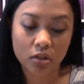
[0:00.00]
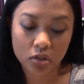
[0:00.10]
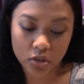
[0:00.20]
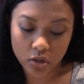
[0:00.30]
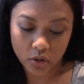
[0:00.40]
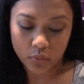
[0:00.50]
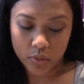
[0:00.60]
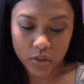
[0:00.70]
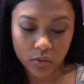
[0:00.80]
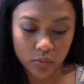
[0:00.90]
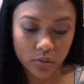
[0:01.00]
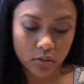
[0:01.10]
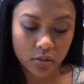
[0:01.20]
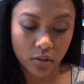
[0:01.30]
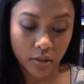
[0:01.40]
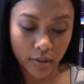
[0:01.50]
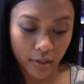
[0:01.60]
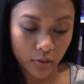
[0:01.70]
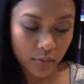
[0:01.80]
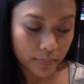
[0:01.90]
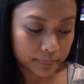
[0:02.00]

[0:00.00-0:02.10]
to know when you start out.